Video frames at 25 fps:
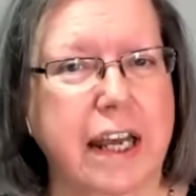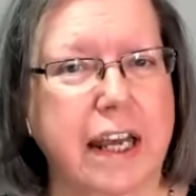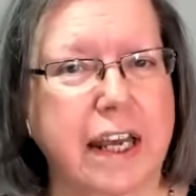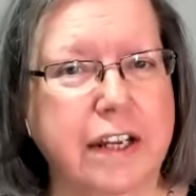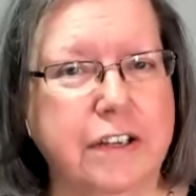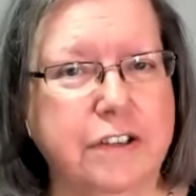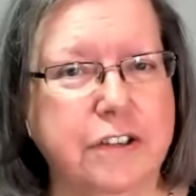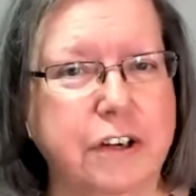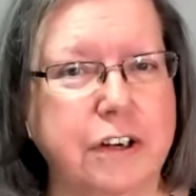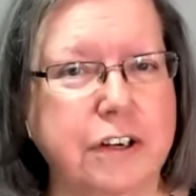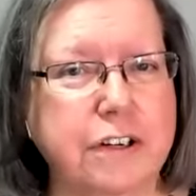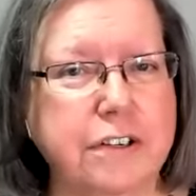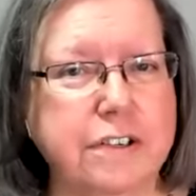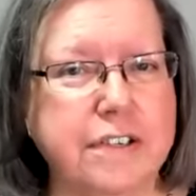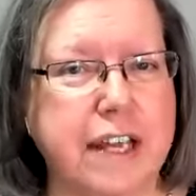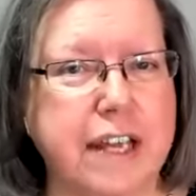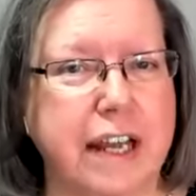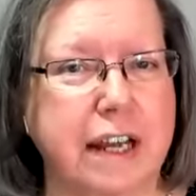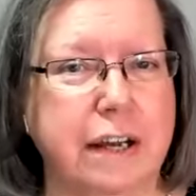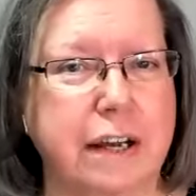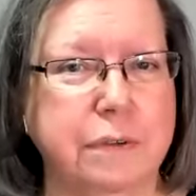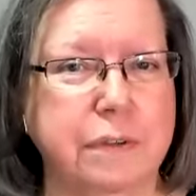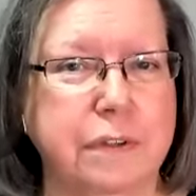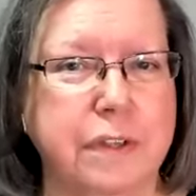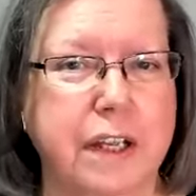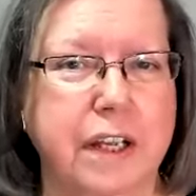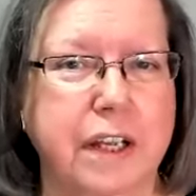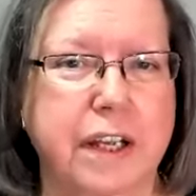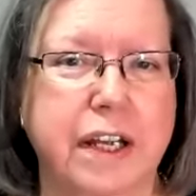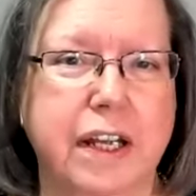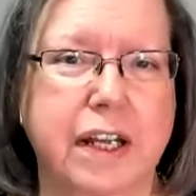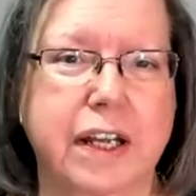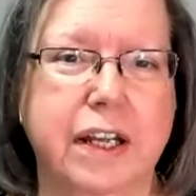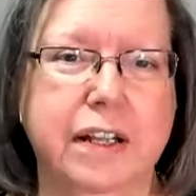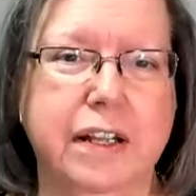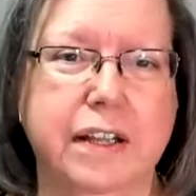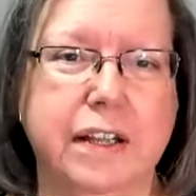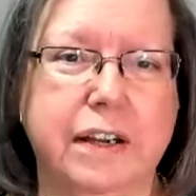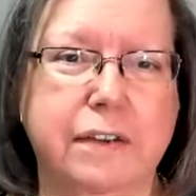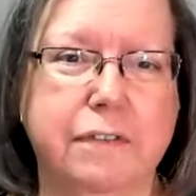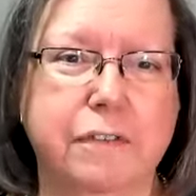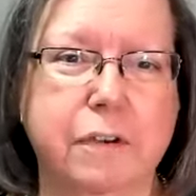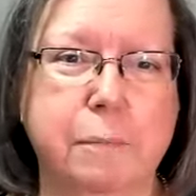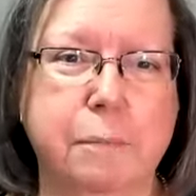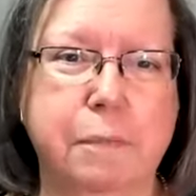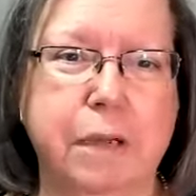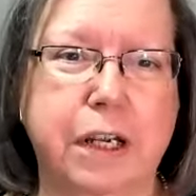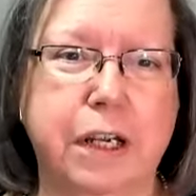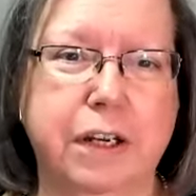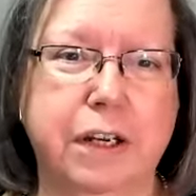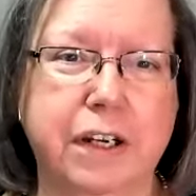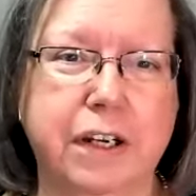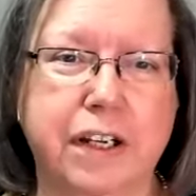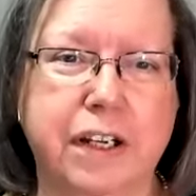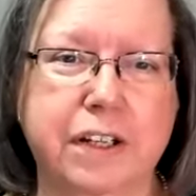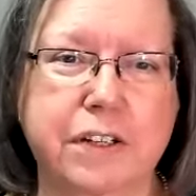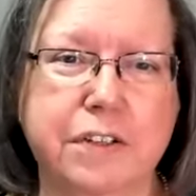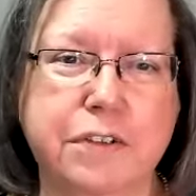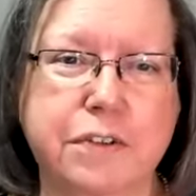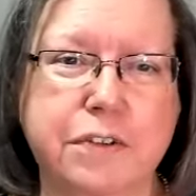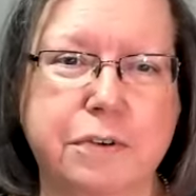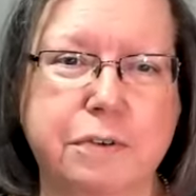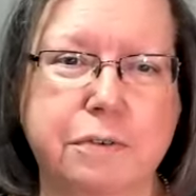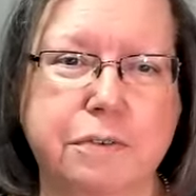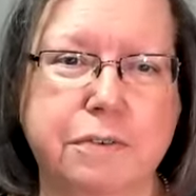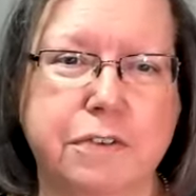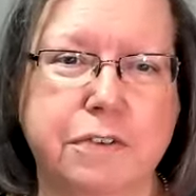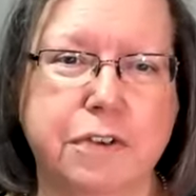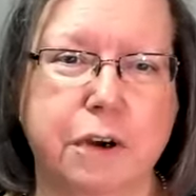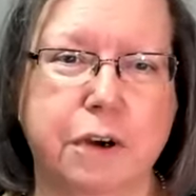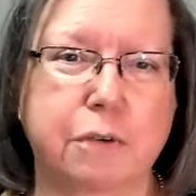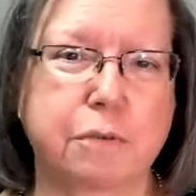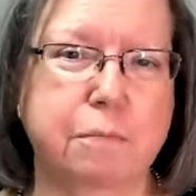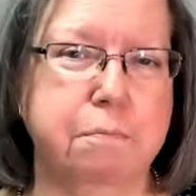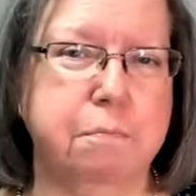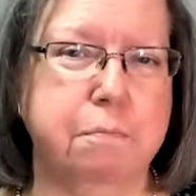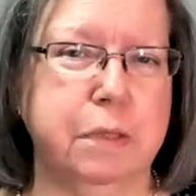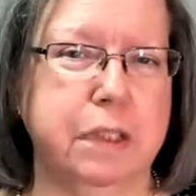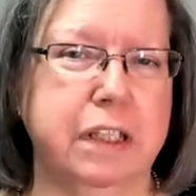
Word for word: it turns out that of Americans who don't